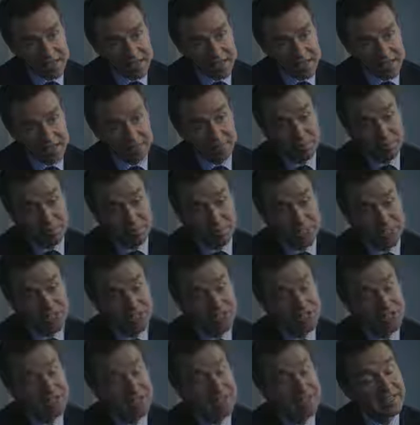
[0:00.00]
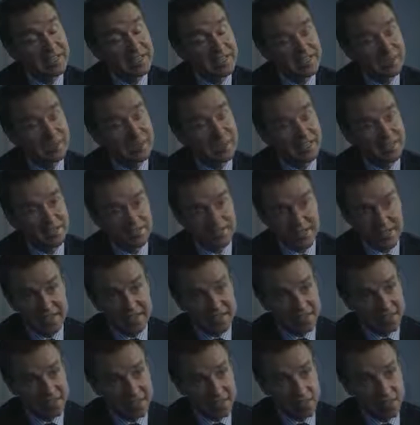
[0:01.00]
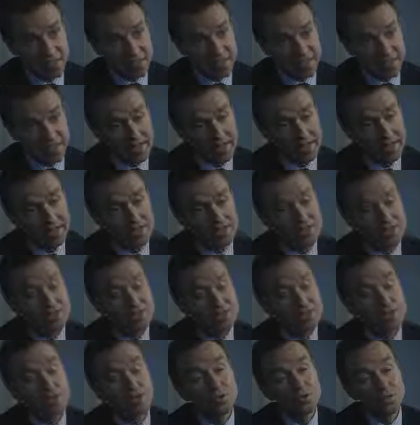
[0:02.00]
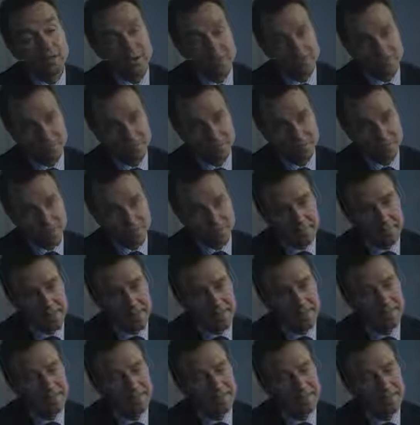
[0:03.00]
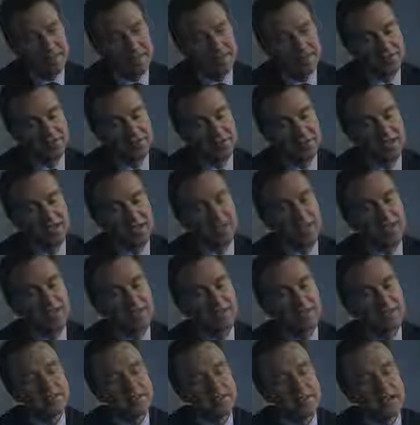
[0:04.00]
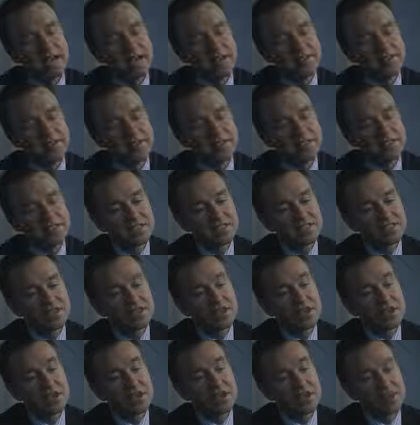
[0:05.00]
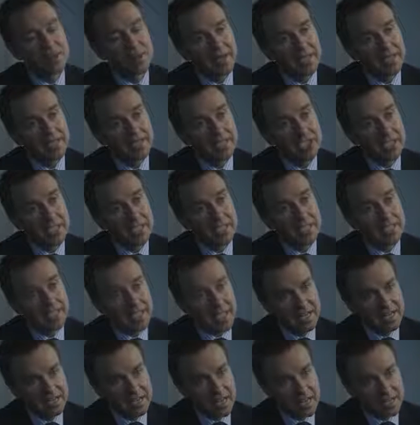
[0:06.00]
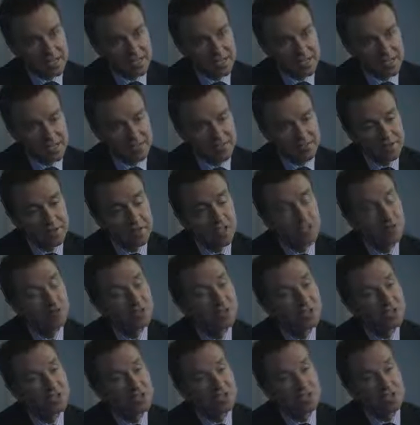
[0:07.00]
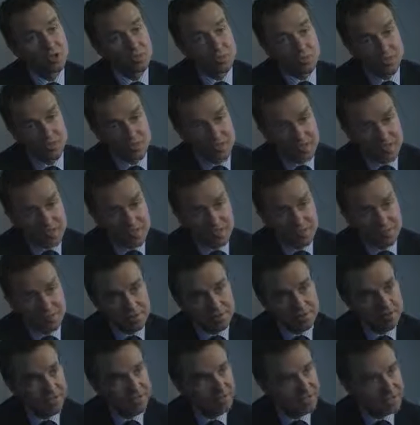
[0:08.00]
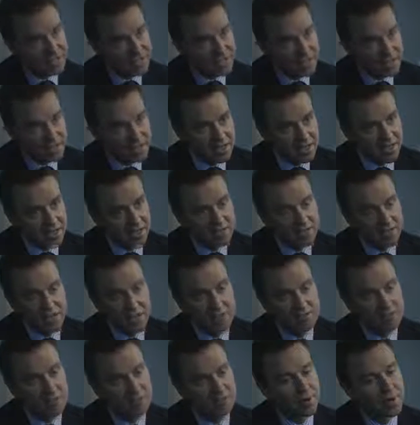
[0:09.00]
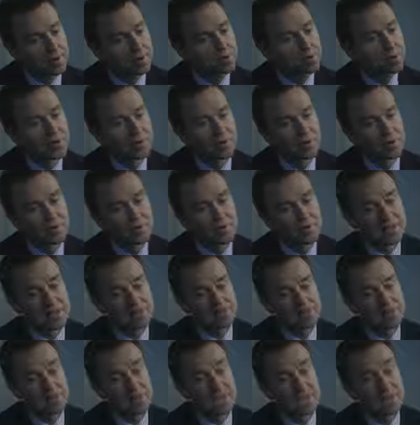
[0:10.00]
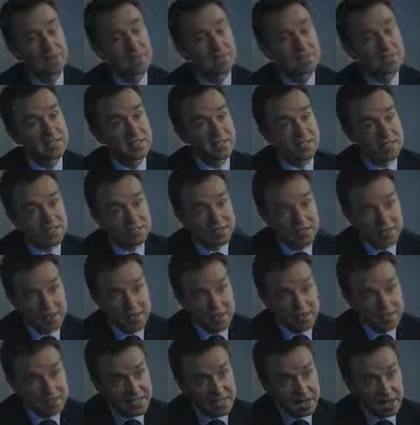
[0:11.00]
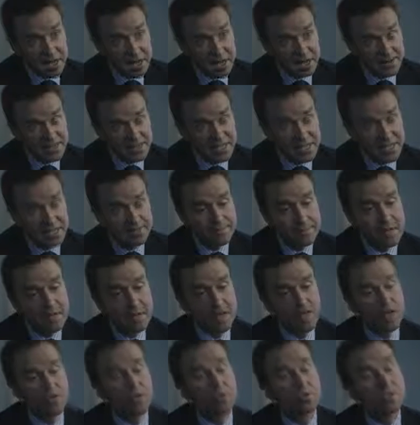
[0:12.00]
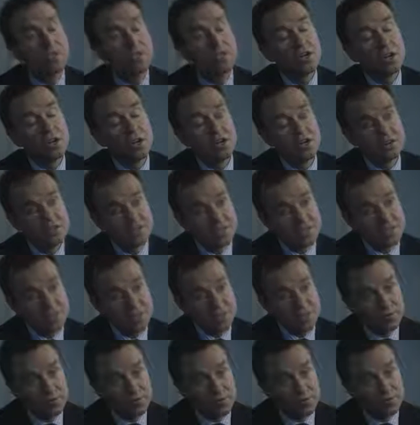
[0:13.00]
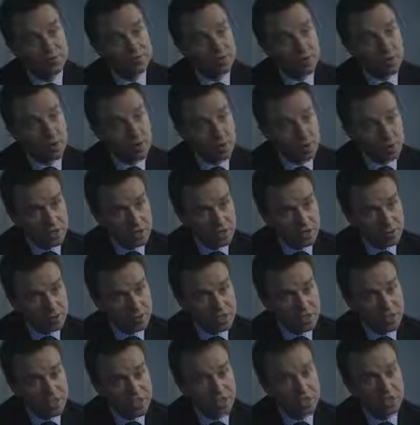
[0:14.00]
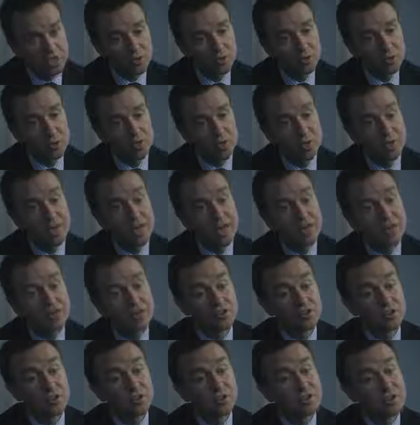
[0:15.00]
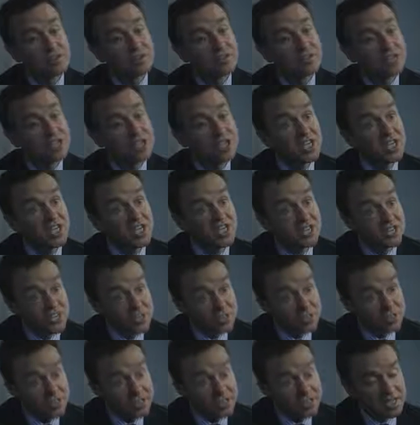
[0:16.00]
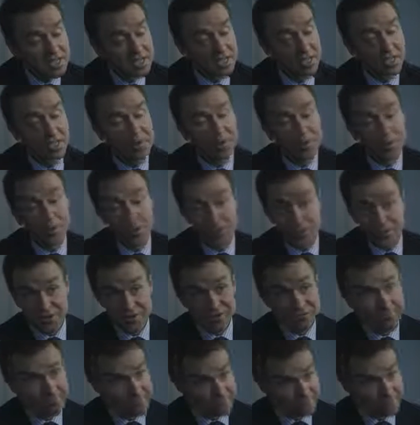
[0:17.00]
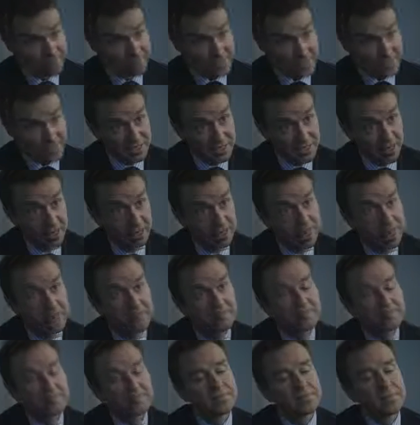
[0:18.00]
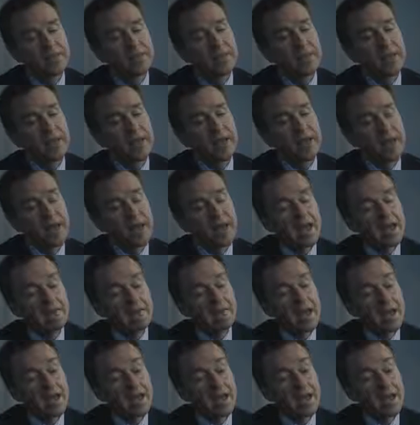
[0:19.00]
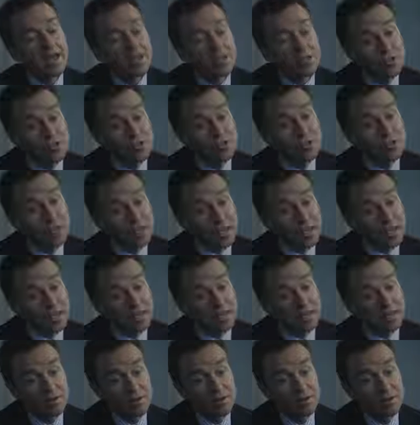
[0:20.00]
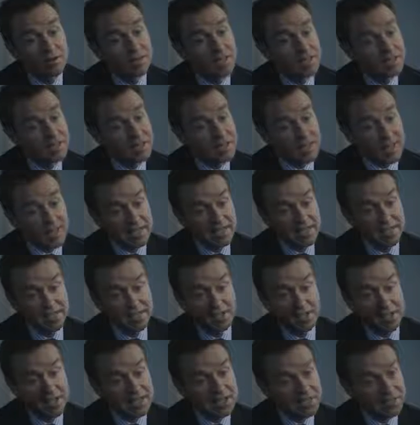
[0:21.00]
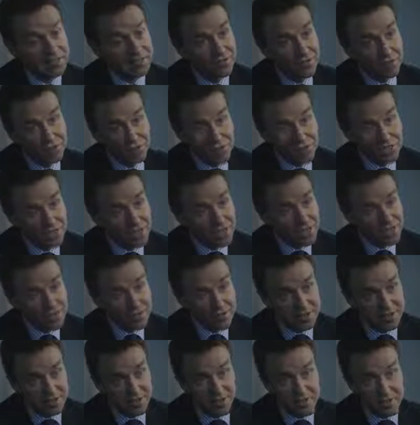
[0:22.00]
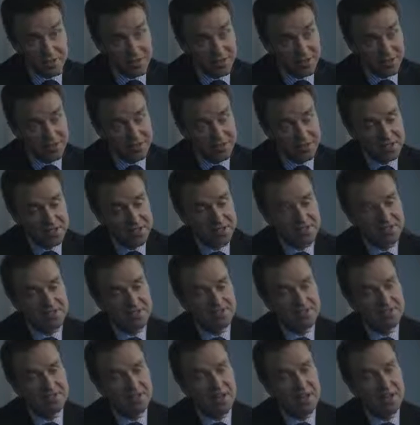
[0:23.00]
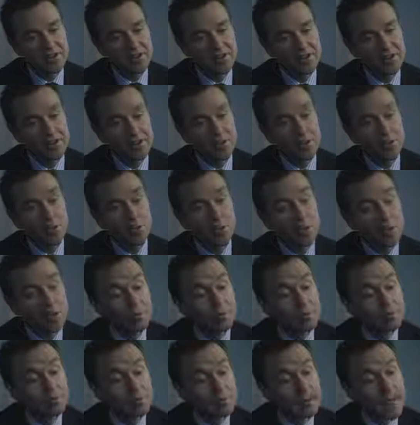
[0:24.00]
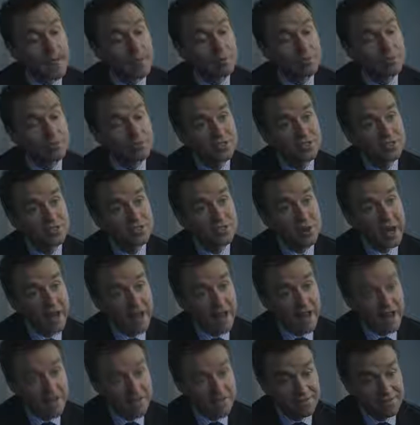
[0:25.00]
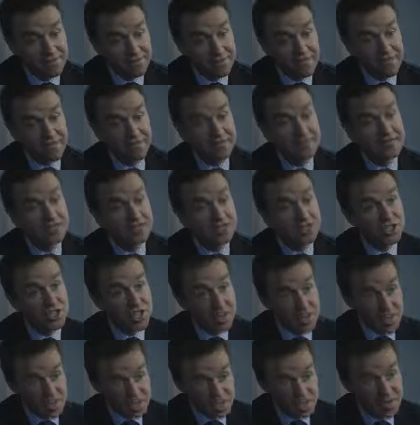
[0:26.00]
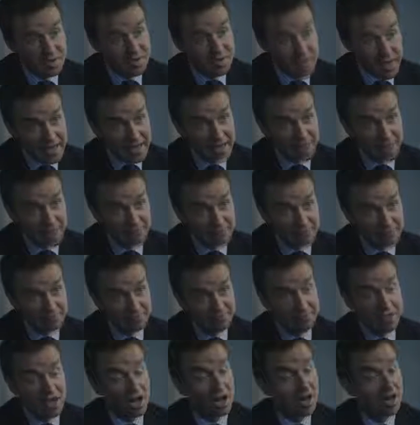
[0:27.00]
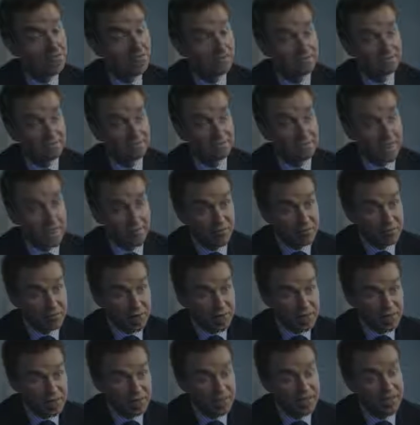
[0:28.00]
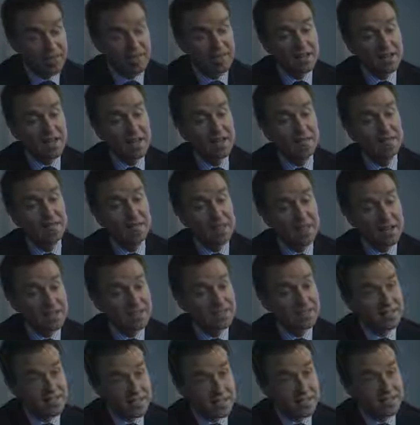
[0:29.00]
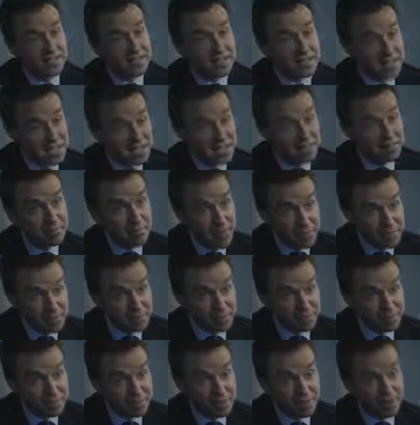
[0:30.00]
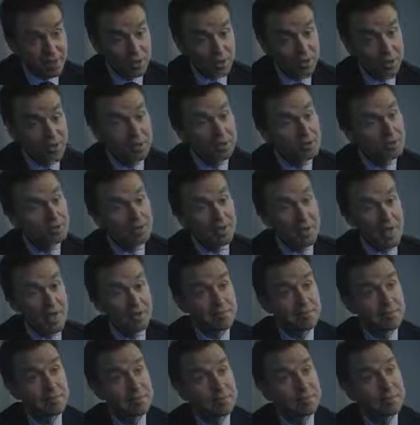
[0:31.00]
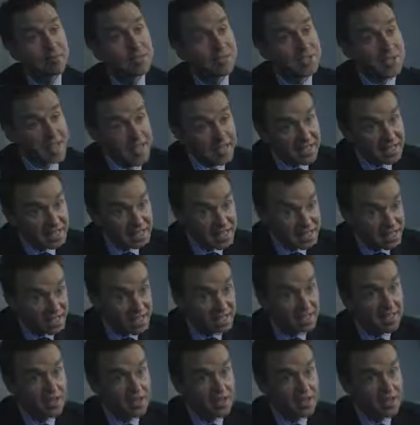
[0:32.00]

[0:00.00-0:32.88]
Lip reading: Trekky, but that's certainly the way the field is going. There's no doubt in my mind that the advent of genomic gene technology, the human genome has been sequenced over 10 years now. It's probably one of the seminal scientific events in our lifetime. We know the sequence of the whole human genome. We may not know what every gene does, but that's coming. And I do think within the next 30, 40 years, maybe 50 years, that we will be able to have the genetic makeup of everybody, and based on that genetic makeup we will be able to predict